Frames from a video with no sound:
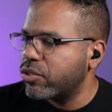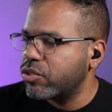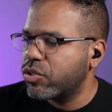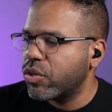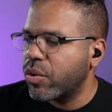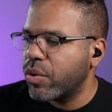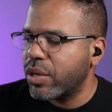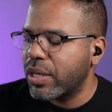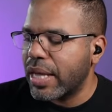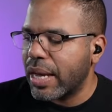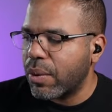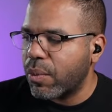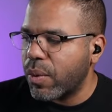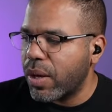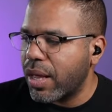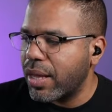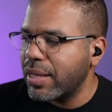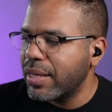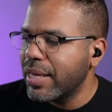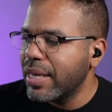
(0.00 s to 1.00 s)
So we're like,
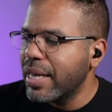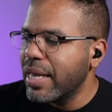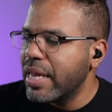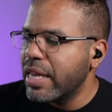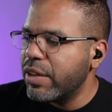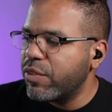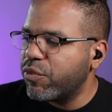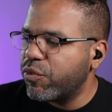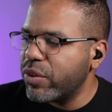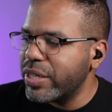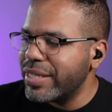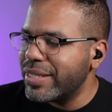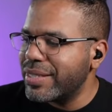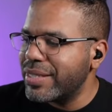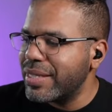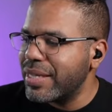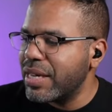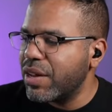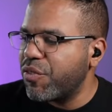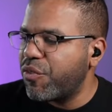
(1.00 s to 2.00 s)
well, if we
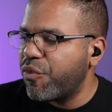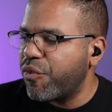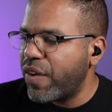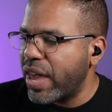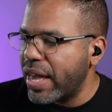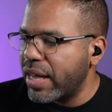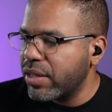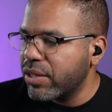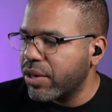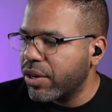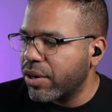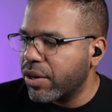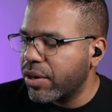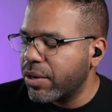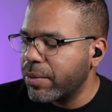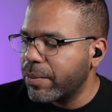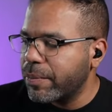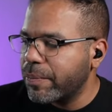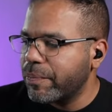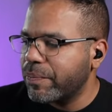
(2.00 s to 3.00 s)
see a failure,
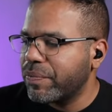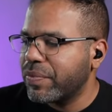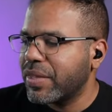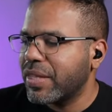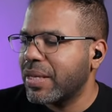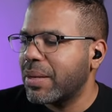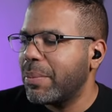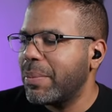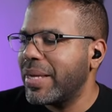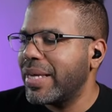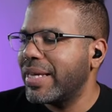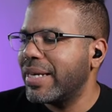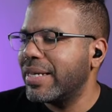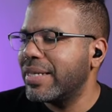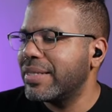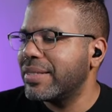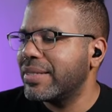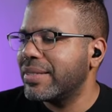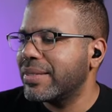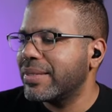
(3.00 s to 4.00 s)
because